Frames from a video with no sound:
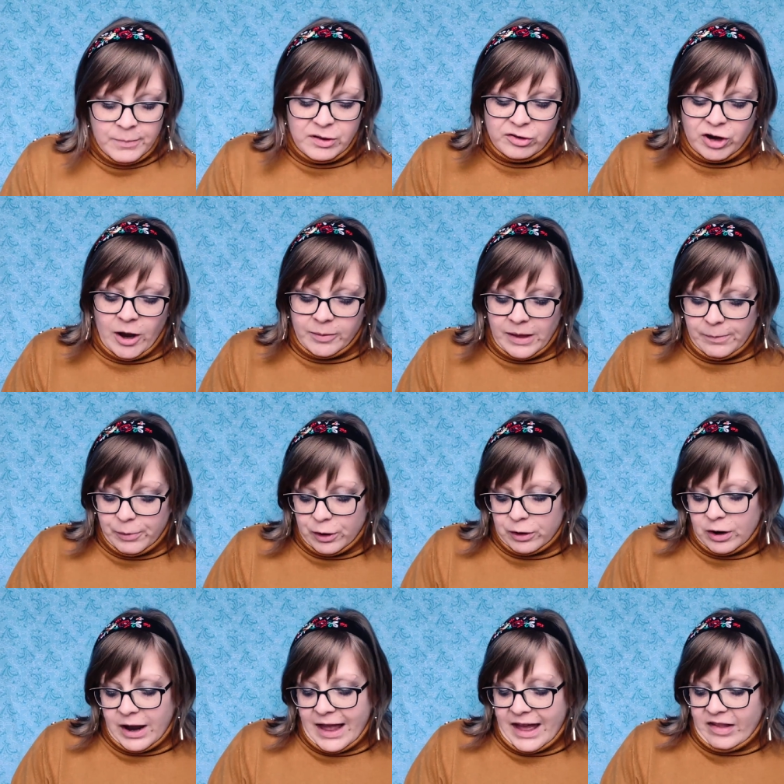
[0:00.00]
Miss Trepke
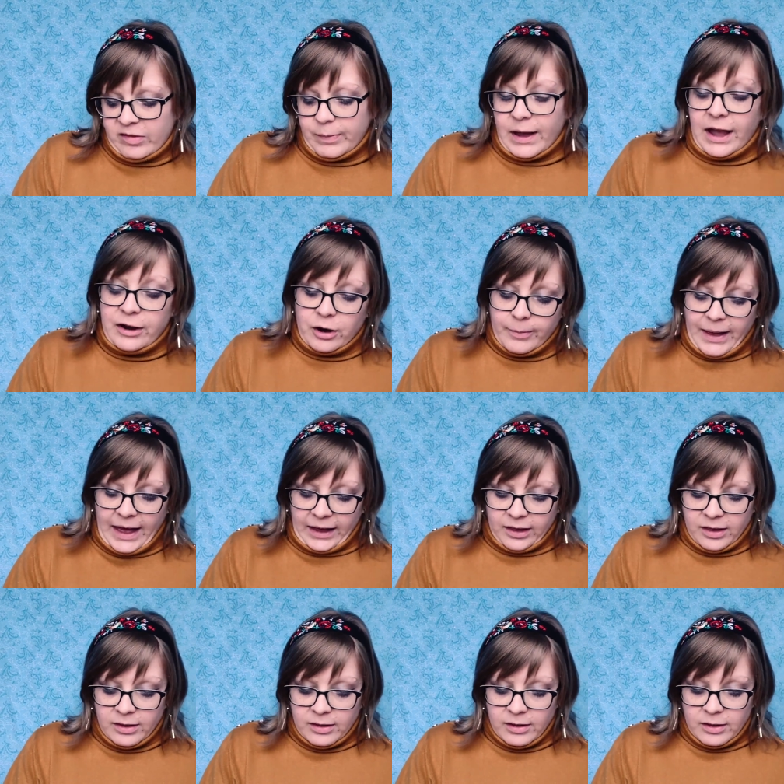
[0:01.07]
put her hands behind her
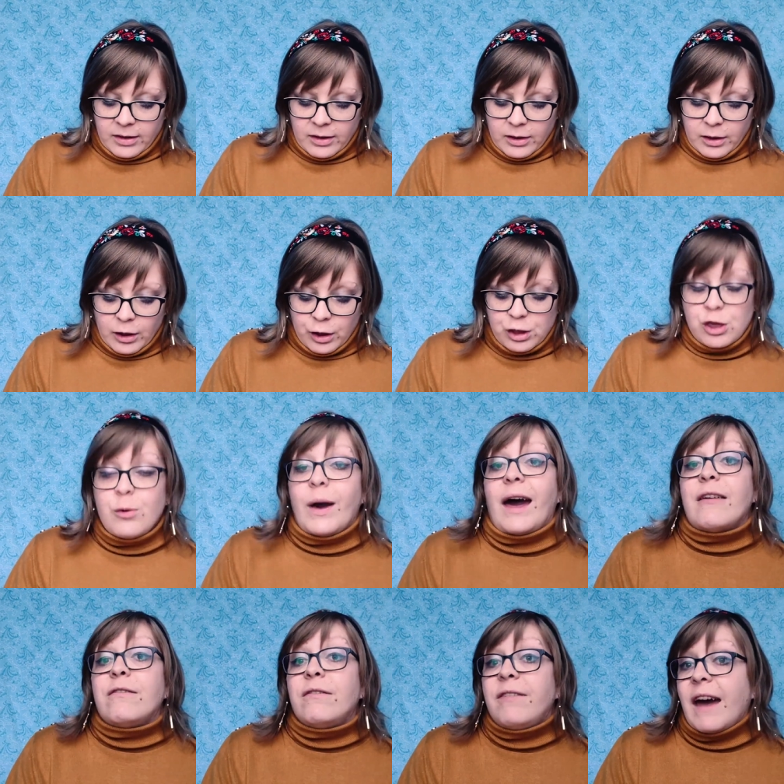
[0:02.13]
back. You
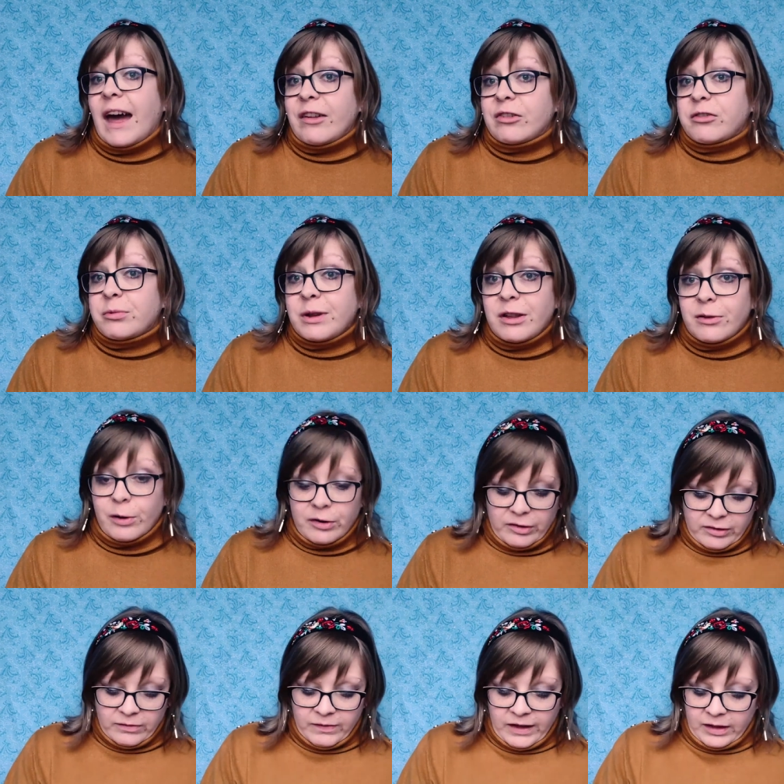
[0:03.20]
have vast
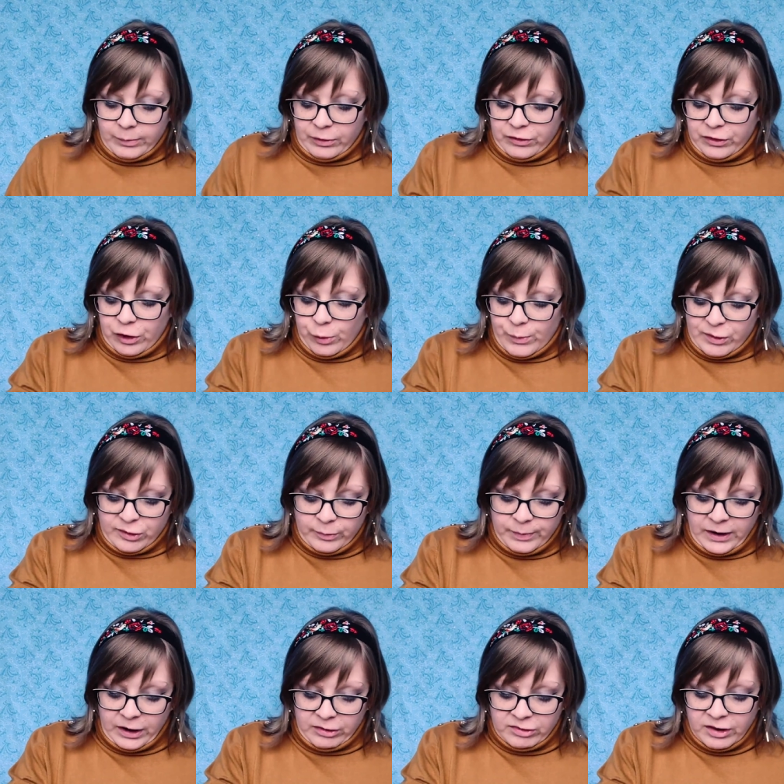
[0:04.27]
resources available to you, Mr.
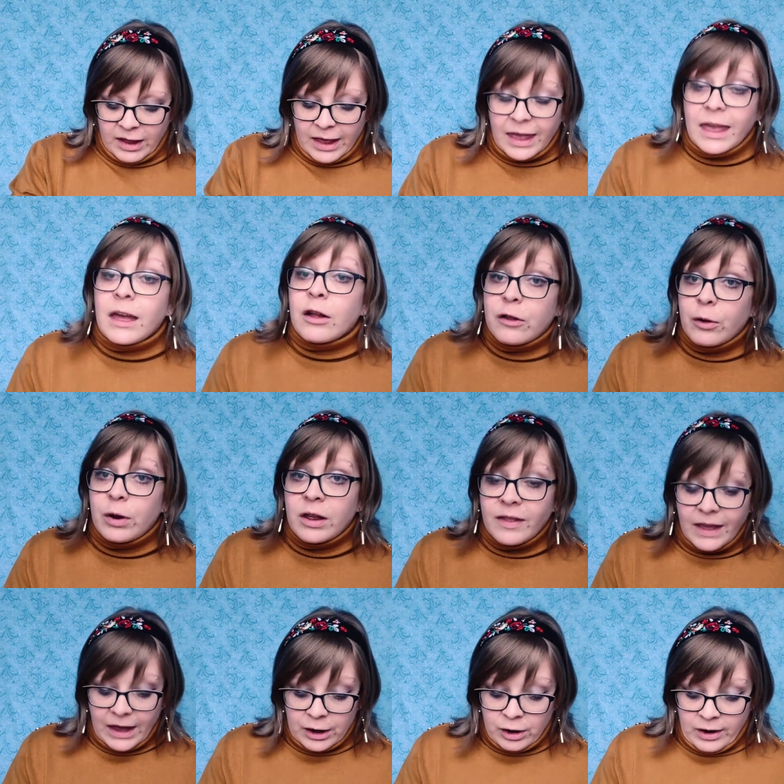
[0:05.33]
Pierce, including
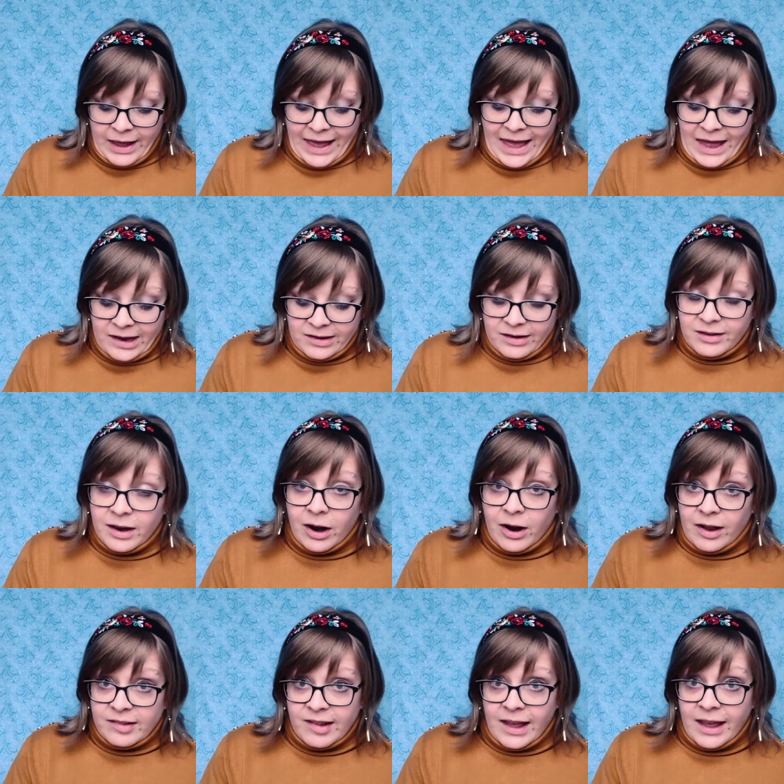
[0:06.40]
the internet and,
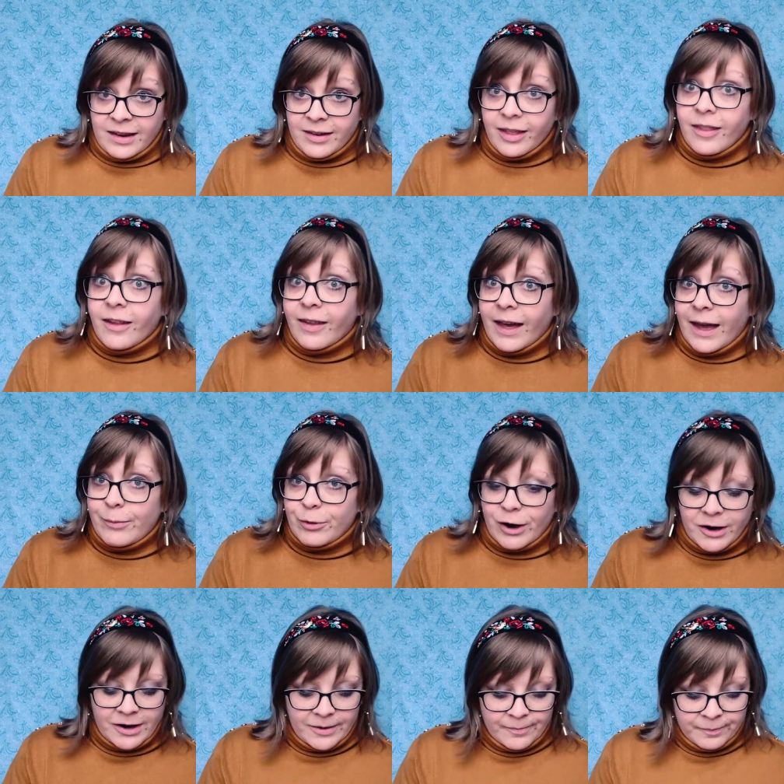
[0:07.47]
dare I say it, the
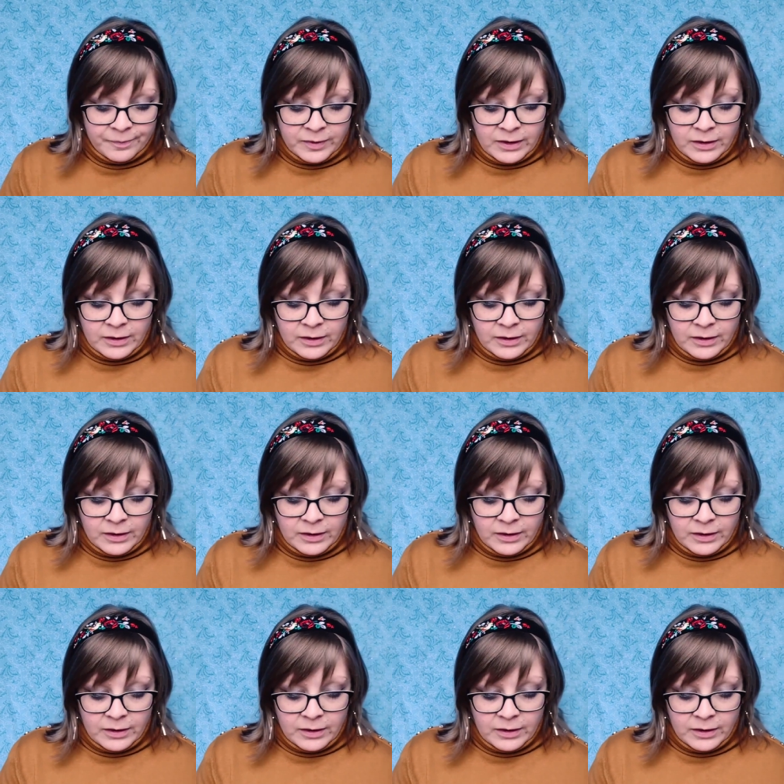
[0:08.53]
library.